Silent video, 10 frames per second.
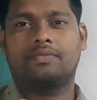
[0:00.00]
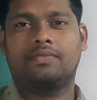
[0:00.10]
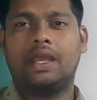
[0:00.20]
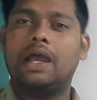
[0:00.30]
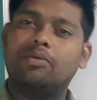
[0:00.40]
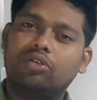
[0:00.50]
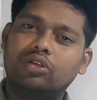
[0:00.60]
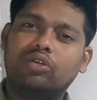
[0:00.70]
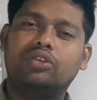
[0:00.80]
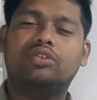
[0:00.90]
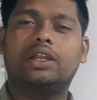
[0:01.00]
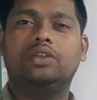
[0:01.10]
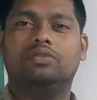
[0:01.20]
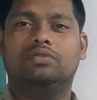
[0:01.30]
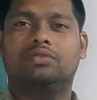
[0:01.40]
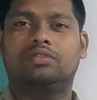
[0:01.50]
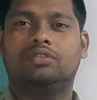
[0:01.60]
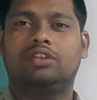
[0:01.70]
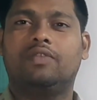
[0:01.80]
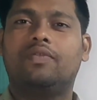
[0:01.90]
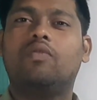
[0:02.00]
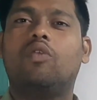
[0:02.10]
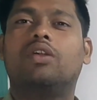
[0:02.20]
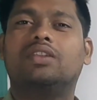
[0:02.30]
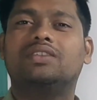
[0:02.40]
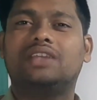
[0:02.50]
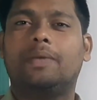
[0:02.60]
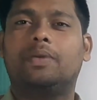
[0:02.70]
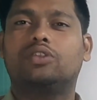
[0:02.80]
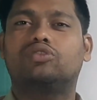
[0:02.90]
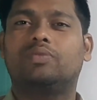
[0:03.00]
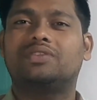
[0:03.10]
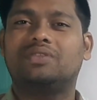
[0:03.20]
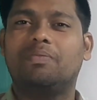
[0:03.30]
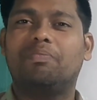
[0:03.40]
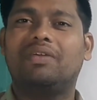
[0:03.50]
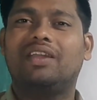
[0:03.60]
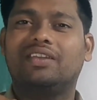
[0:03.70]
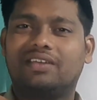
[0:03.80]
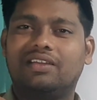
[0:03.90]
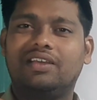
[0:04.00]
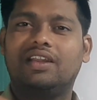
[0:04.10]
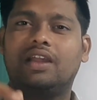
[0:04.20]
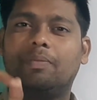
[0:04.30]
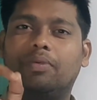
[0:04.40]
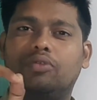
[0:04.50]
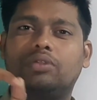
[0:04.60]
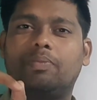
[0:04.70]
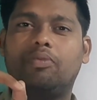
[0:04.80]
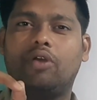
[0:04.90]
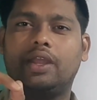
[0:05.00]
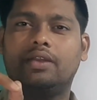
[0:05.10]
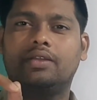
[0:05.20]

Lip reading: I am only going to tell you. If you want these chapters to be simple and clear and up to the point,